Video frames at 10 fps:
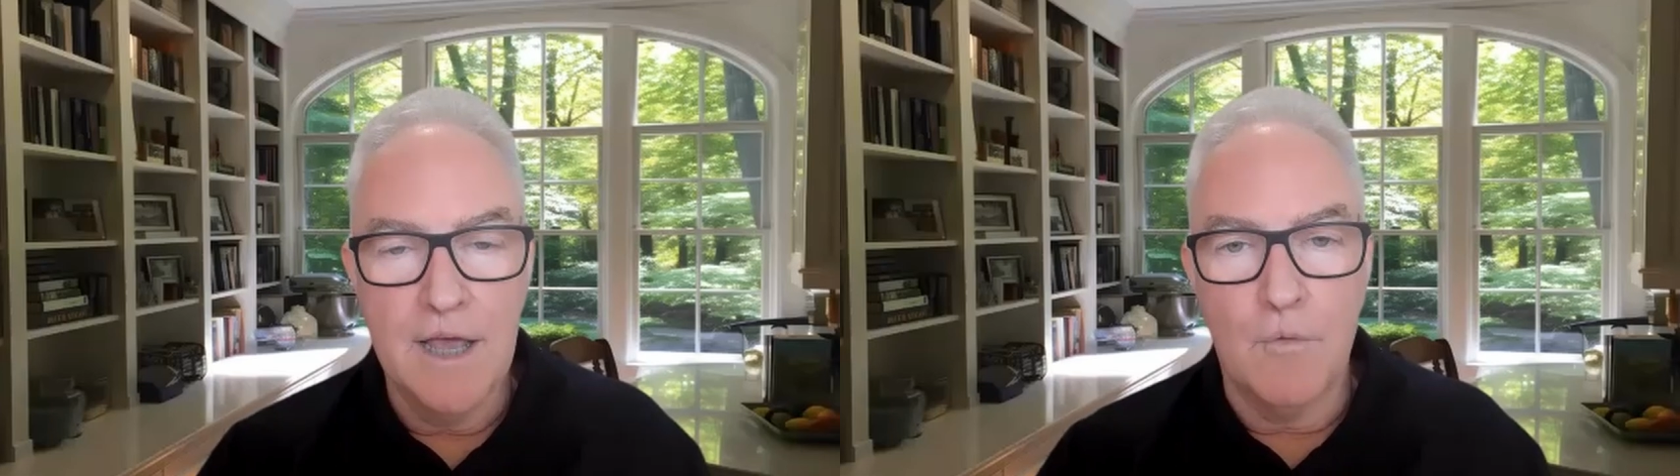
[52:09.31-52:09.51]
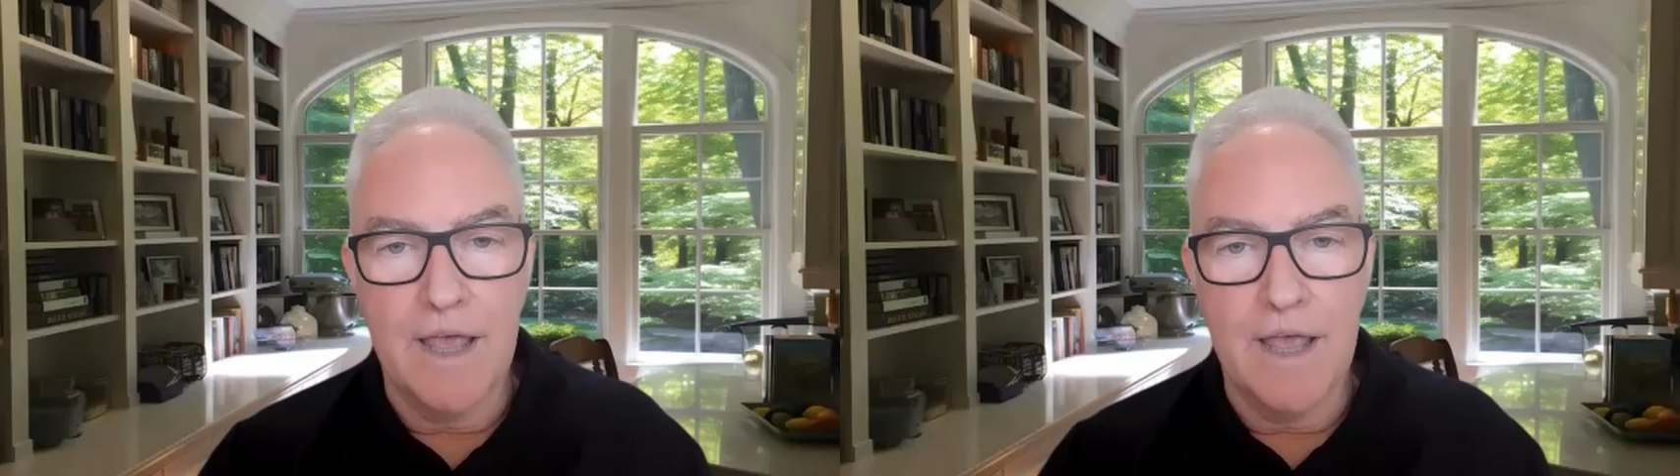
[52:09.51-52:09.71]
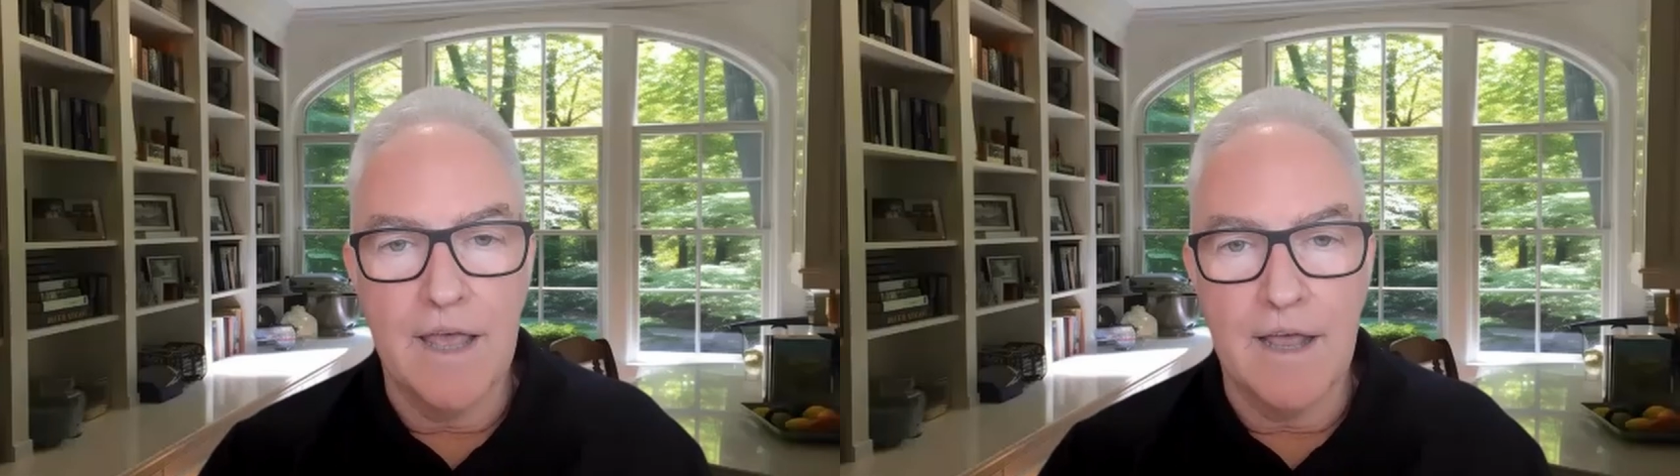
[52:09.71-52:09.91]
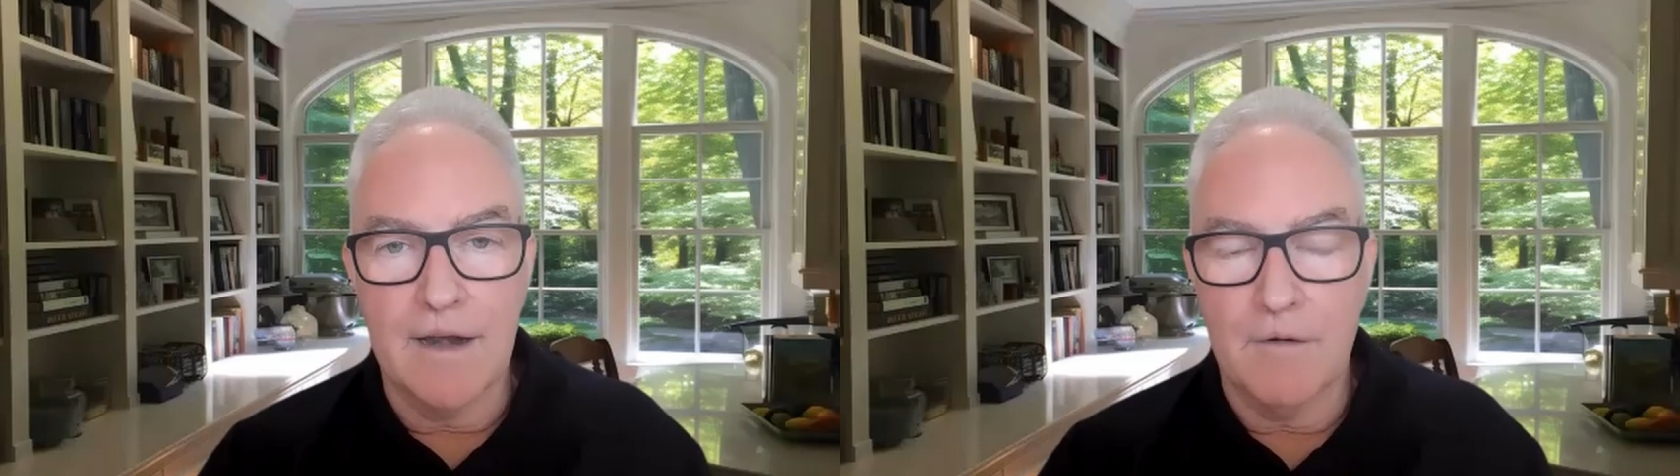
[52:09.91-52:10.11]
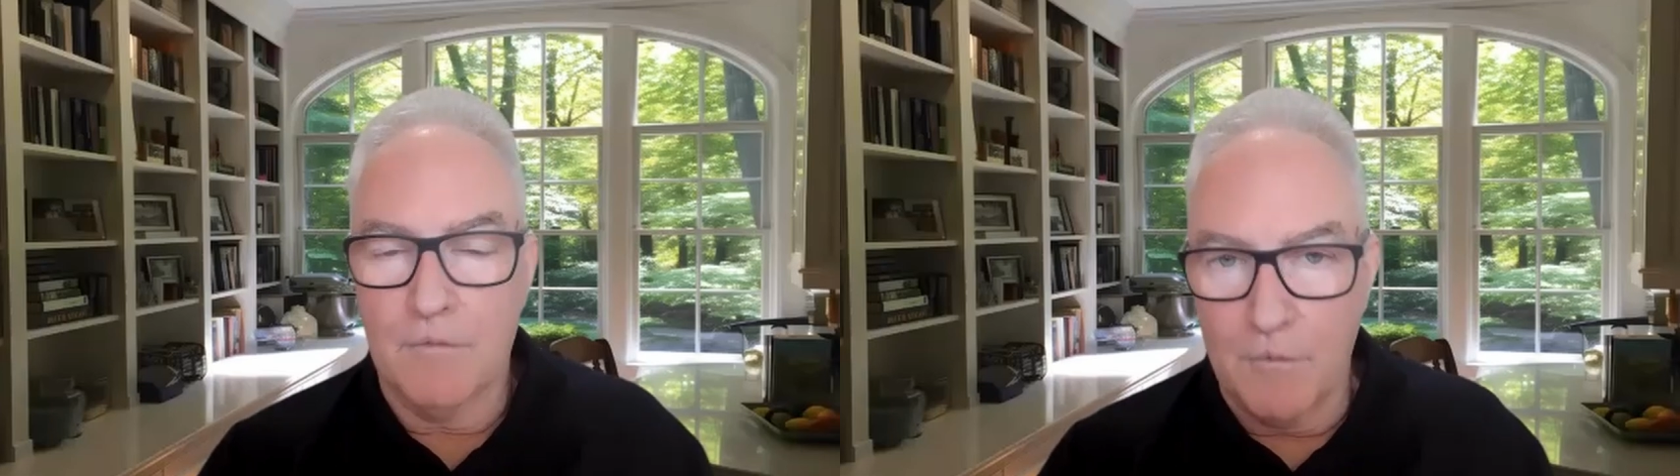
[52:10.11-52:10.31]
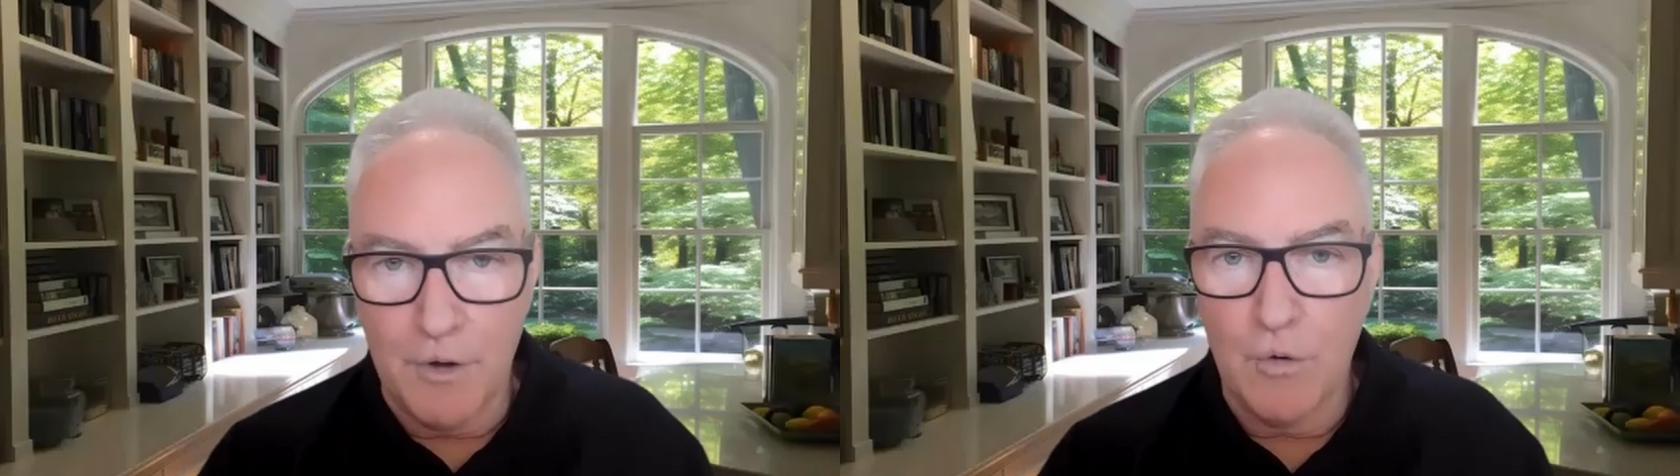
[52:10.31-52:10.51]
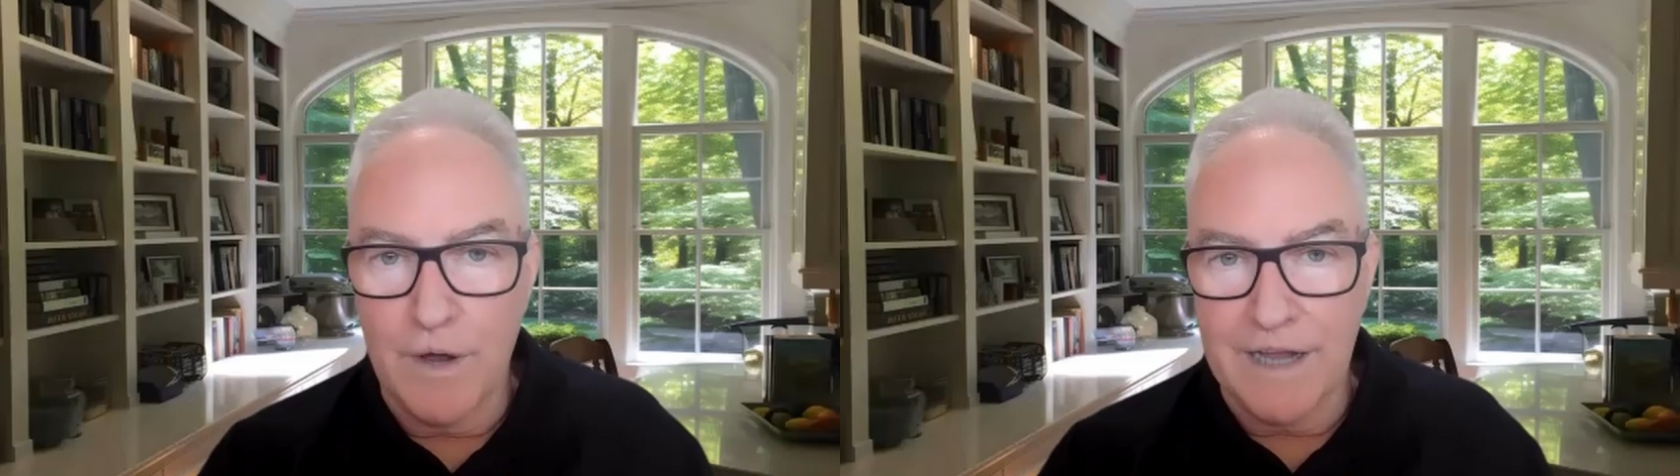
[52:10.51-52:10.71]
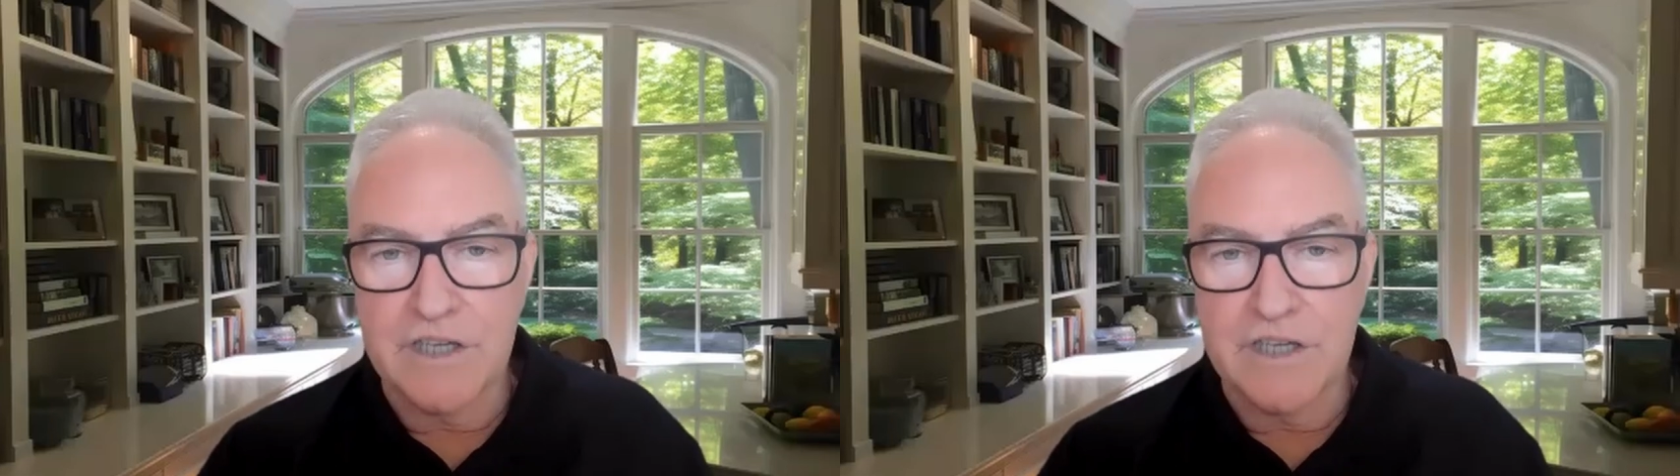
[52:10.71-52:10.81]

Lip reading: where we all get